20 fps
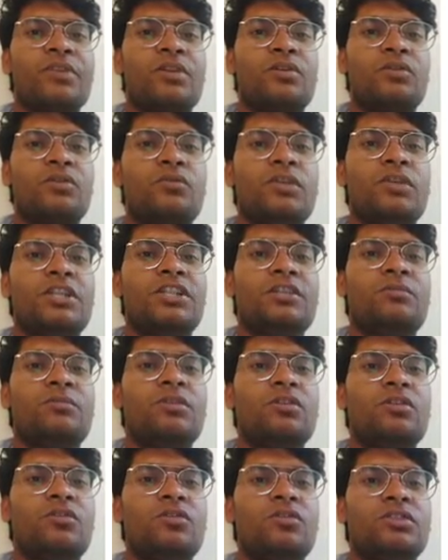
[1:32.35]
to
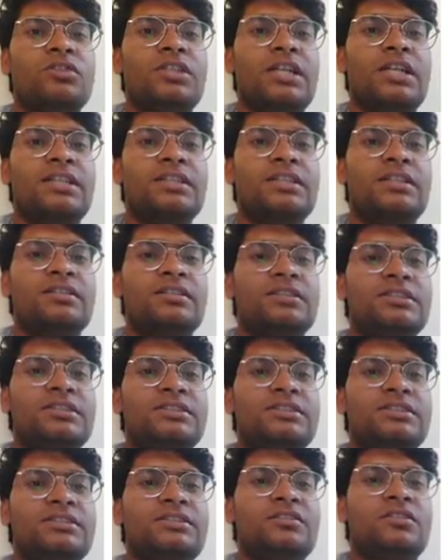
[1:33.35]
variable cost, higher
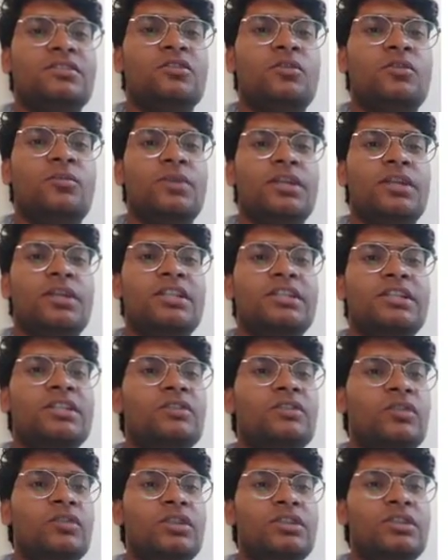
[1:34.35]
is the operating
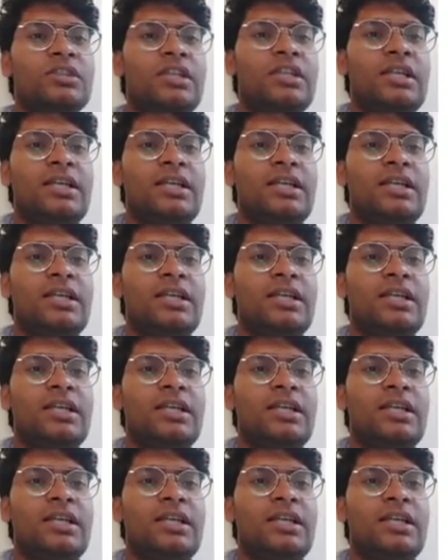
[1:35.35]
leverage,